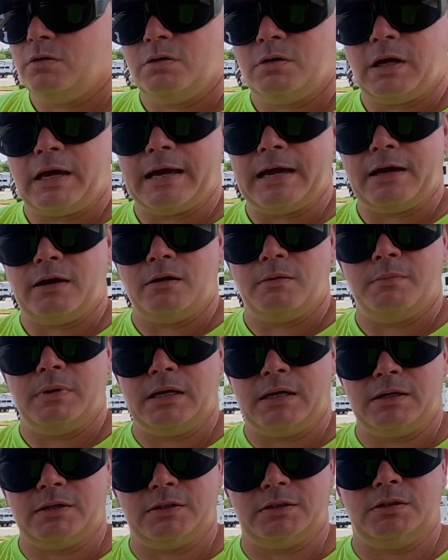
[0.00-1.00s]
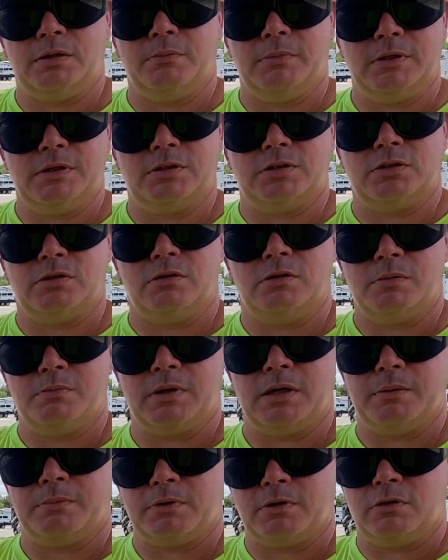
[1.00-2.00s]
to atomize some of this sodium
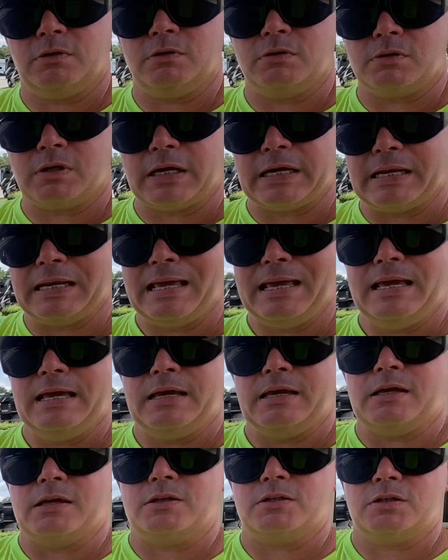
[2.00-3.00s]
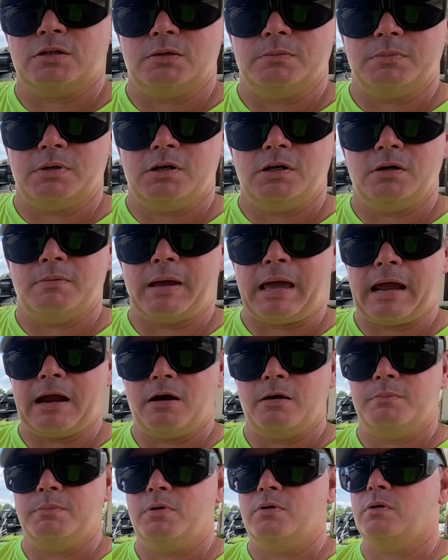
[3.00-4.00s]
hypochlorite. It's going to become
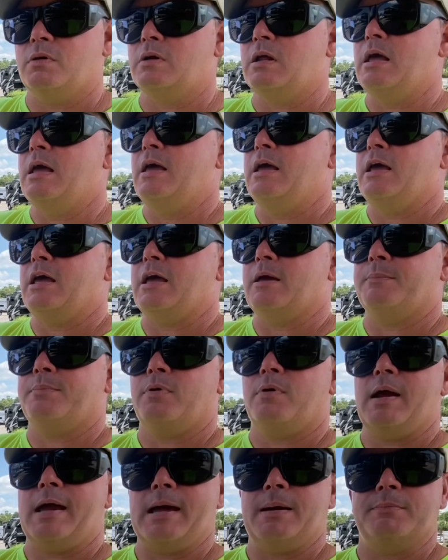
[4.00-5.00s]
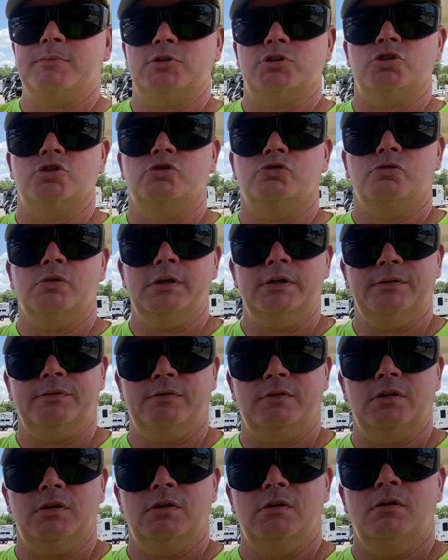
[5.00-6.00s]
airborne and perhaps
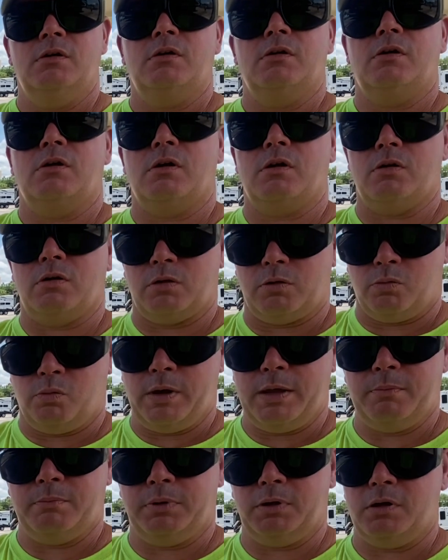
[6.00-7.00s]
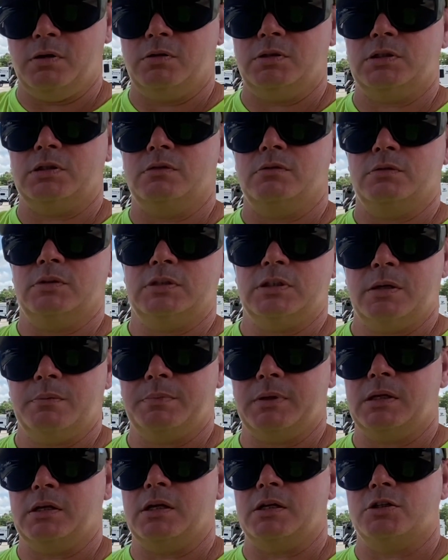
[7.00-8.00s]
drift, or the wind blows it on
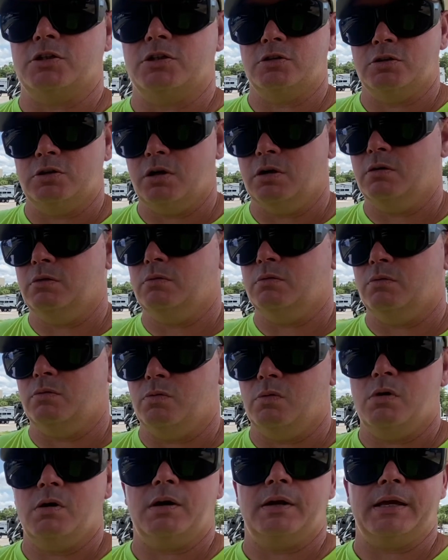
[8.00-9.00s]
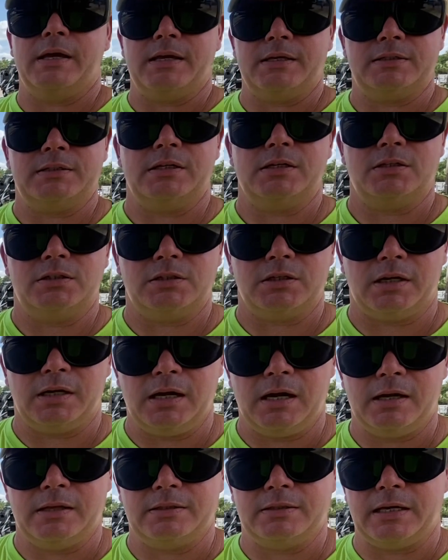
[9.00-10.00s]
something that don't want SH to
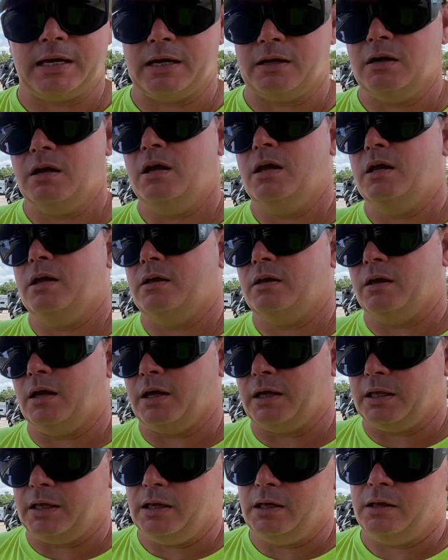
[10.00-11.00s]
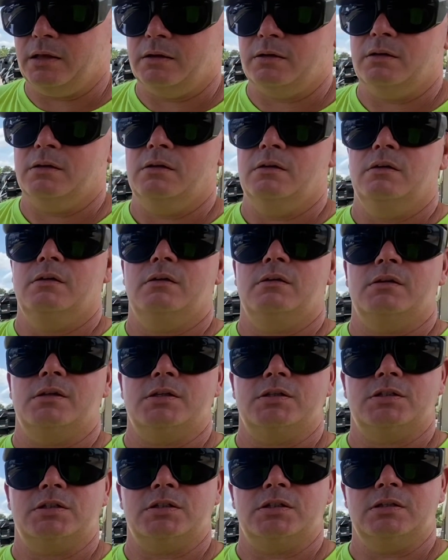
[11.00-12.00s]
contact. Again,
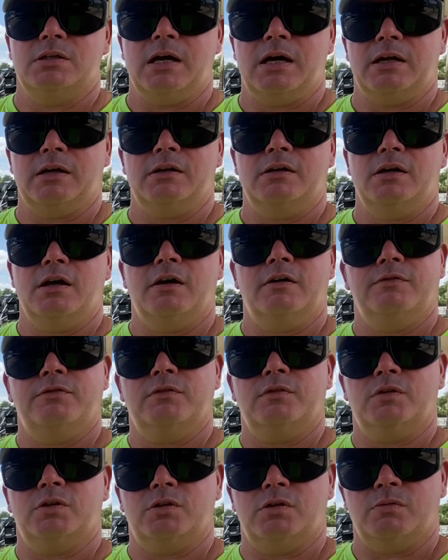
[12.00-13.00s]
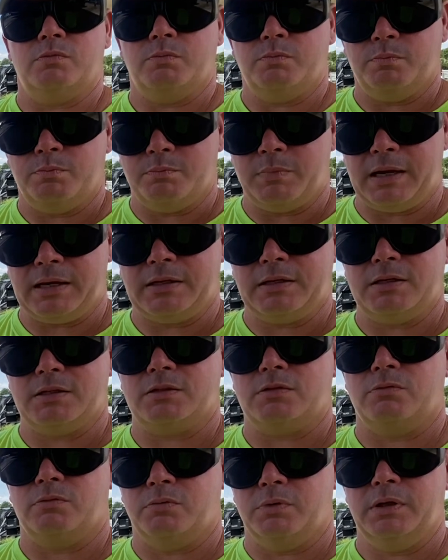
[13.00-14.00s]
this is not enough to make
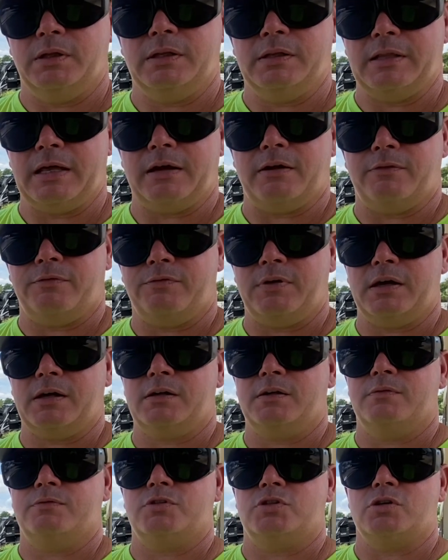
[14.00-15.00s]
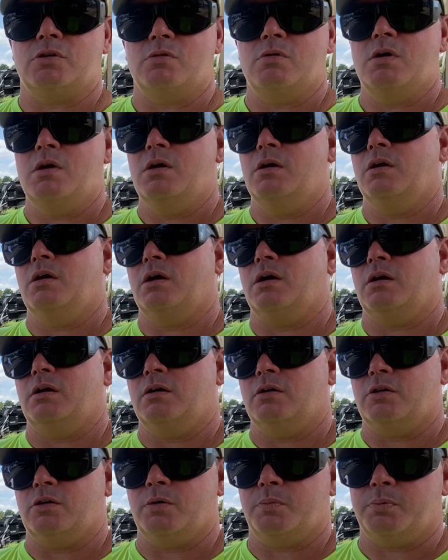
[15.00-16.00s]
this really that effective, so
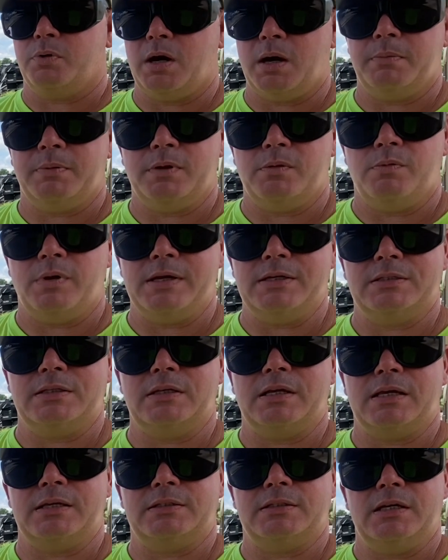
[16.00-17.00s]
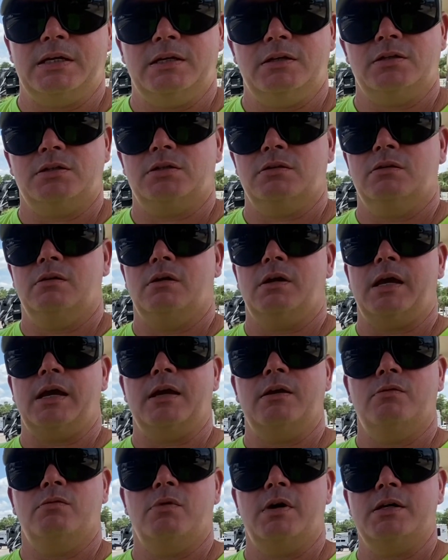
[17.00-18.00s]
you're probably wasting SH
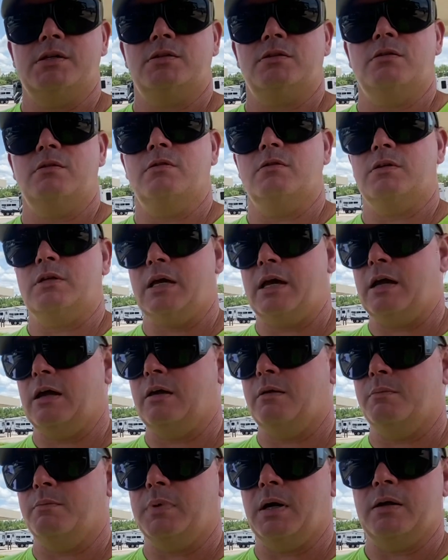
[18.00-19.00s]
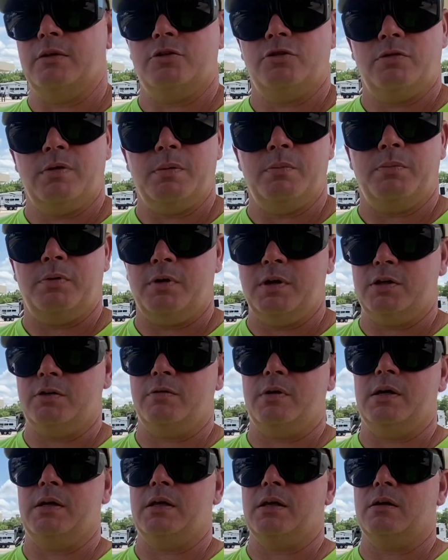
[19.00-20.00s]
and wasting your time by
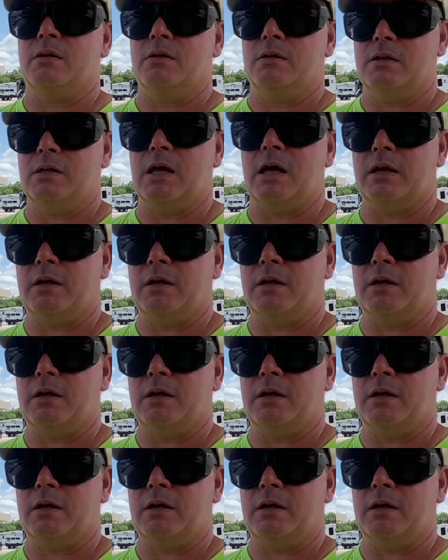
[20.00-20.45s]
pre-treating not